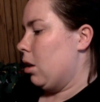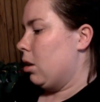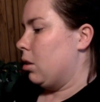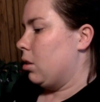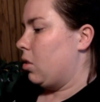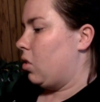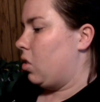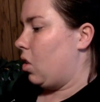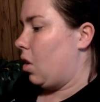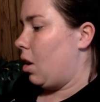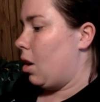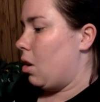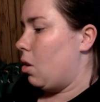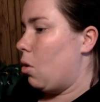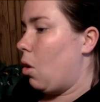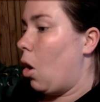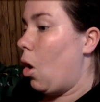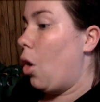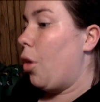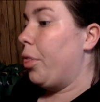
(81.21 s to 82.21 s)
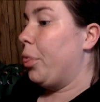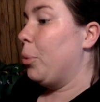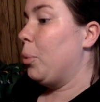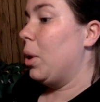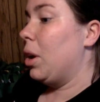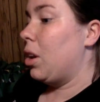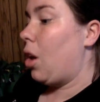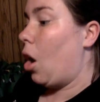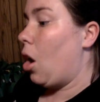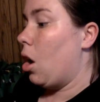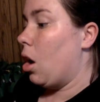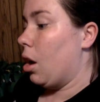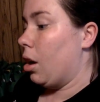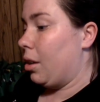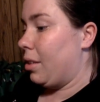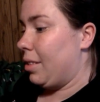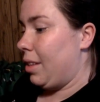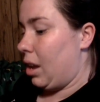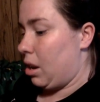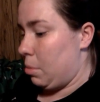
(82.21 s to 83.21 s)
So all three
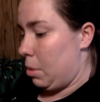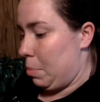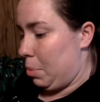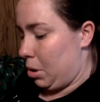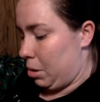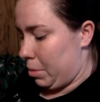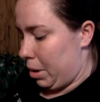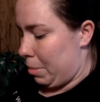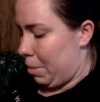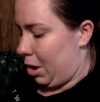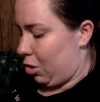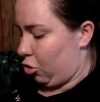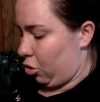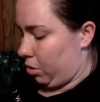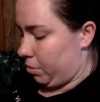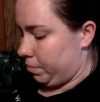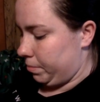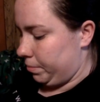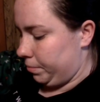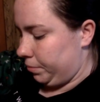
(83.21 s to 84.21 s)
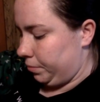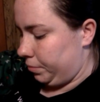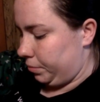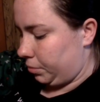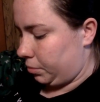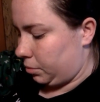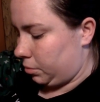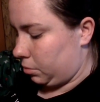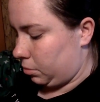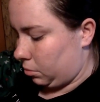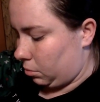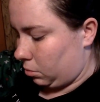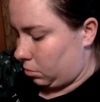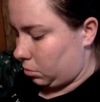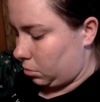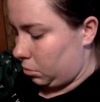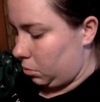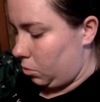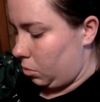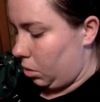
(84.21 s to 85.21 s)
dogs had to be put in my bedroom.
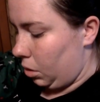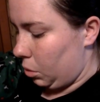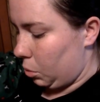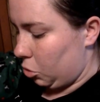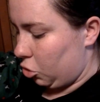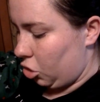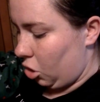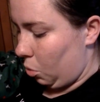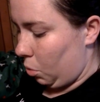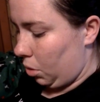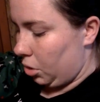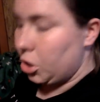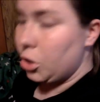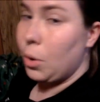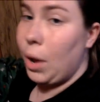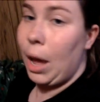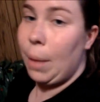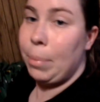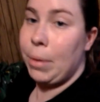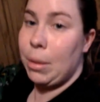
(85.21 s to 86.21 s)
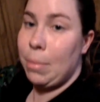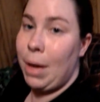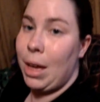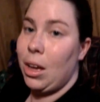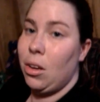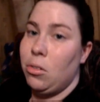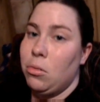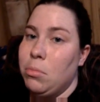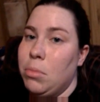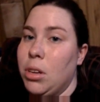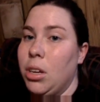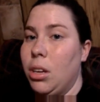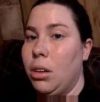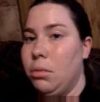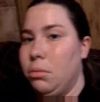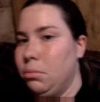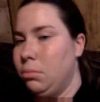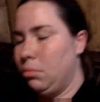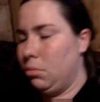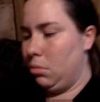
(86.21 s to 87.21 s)
Which they weren't too happy about,
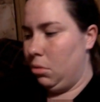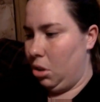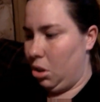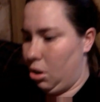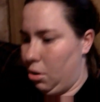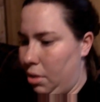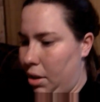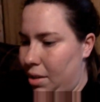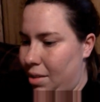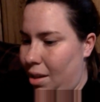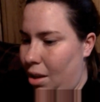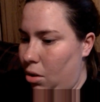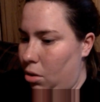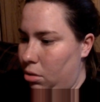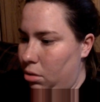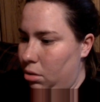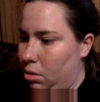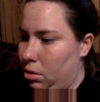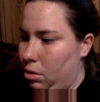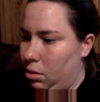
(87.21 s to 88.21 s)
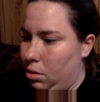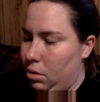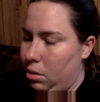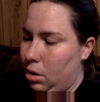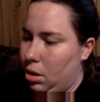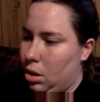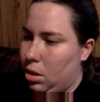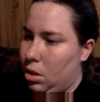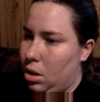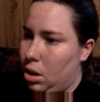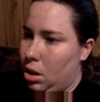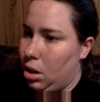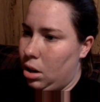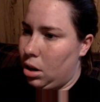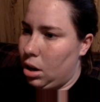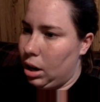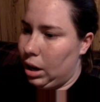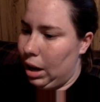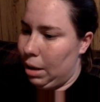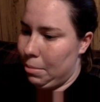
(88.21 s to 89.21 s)
but, you know, they dealt. And then
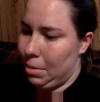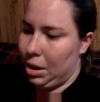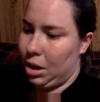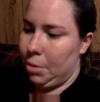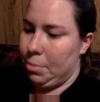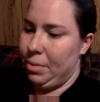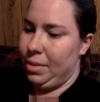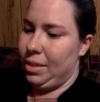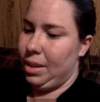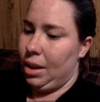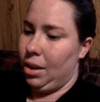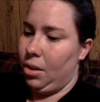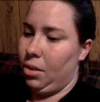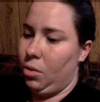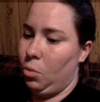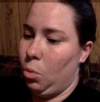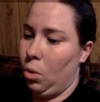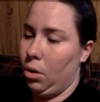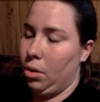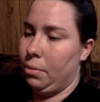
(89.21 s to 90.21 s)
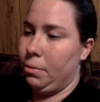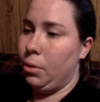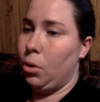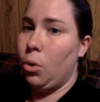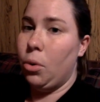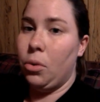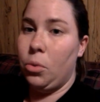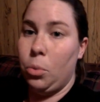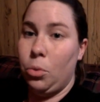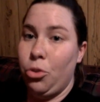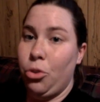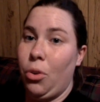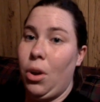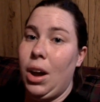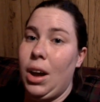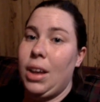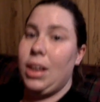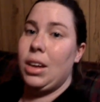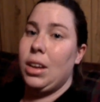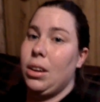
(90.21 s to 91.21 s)
I came back upstairs while the floors were
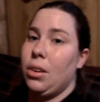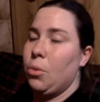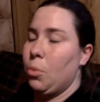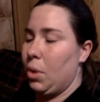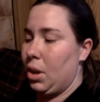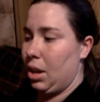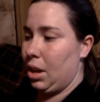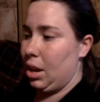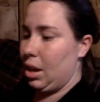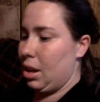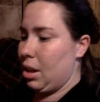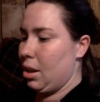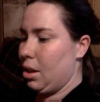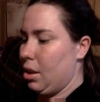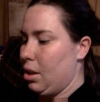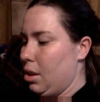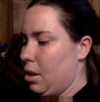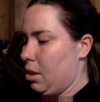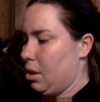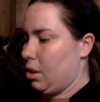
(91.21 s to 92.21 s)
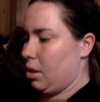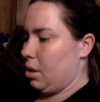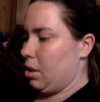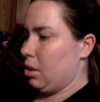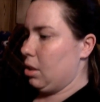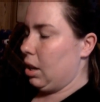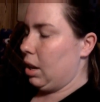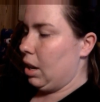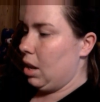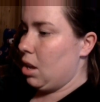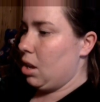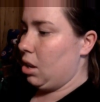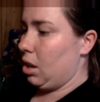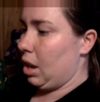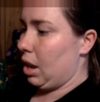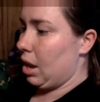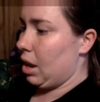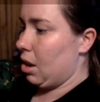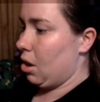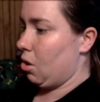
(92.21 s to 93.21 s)
drying, we, like, hung
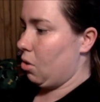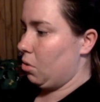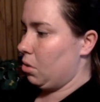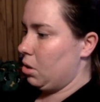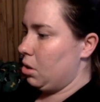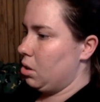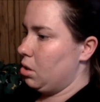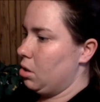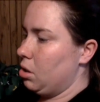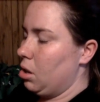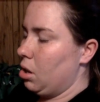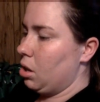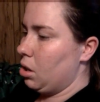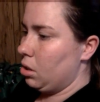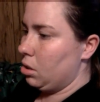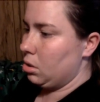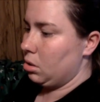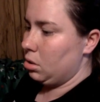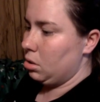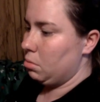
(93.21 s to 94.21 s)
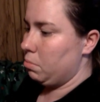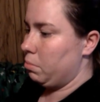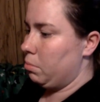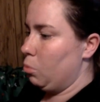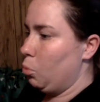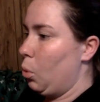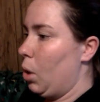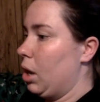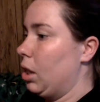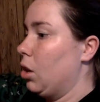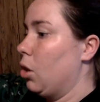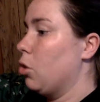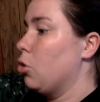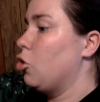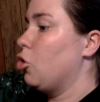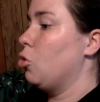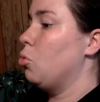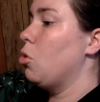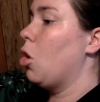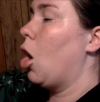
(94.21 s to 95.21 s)
out. Redler,
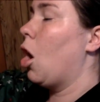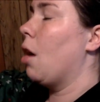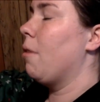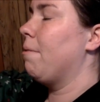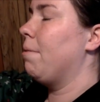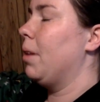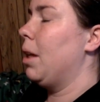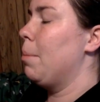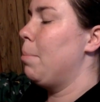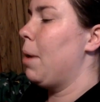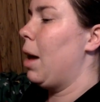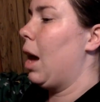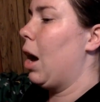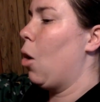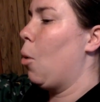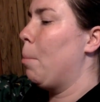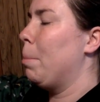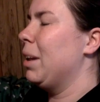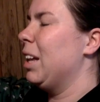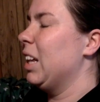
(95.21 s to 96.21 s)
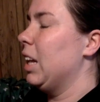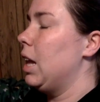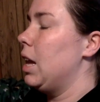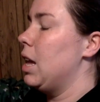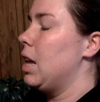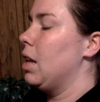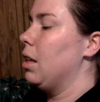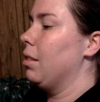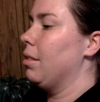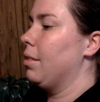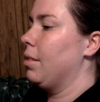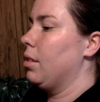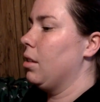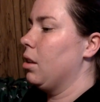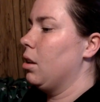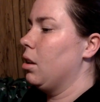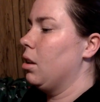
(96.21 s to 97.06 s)
do not flip out, please.